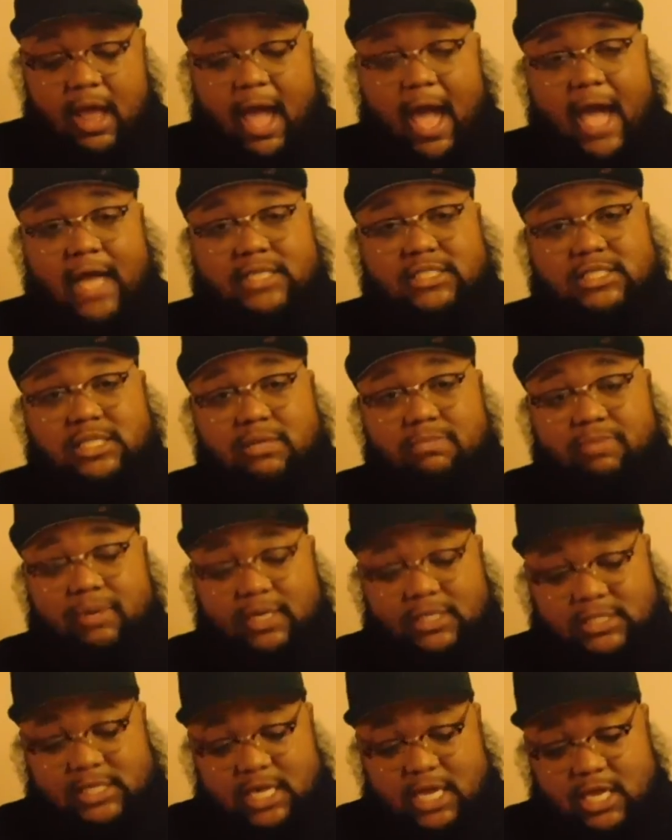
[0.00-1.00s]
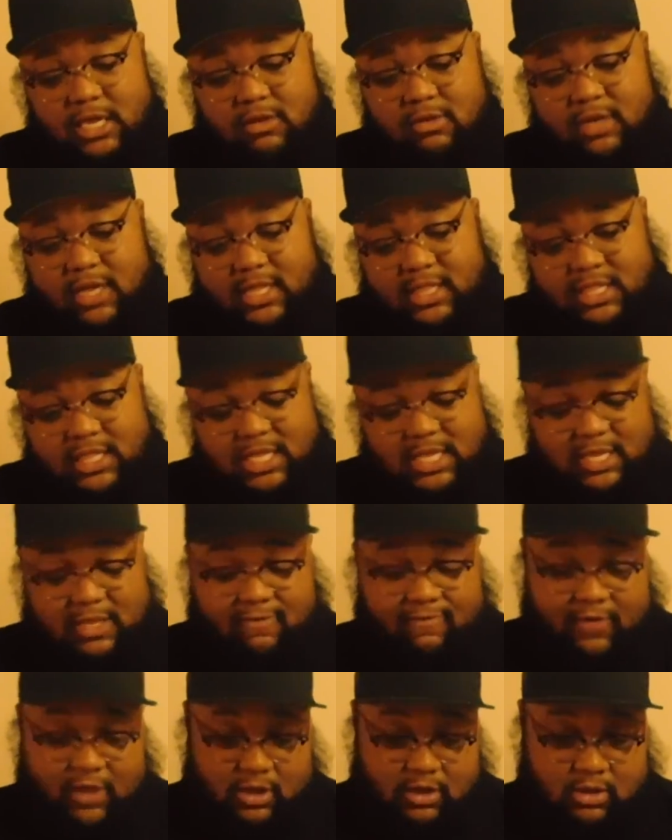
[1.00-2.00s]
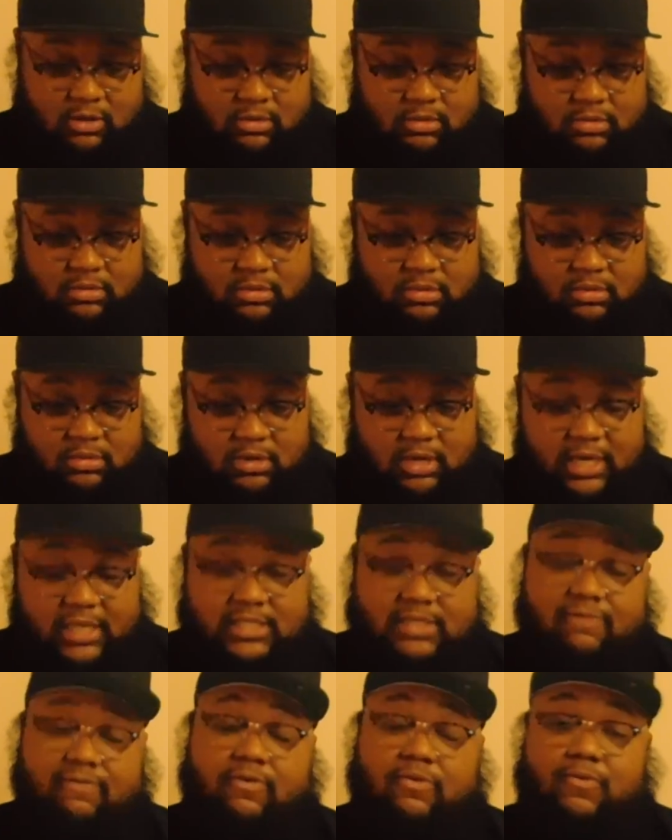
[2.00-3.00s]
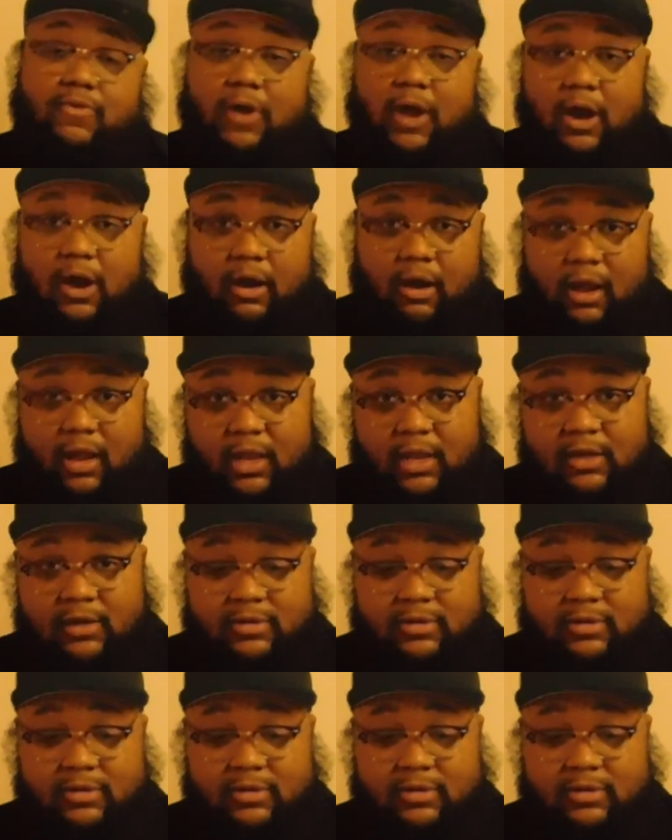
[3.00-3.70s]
I'd simply tell you that this phone is a Ferrari.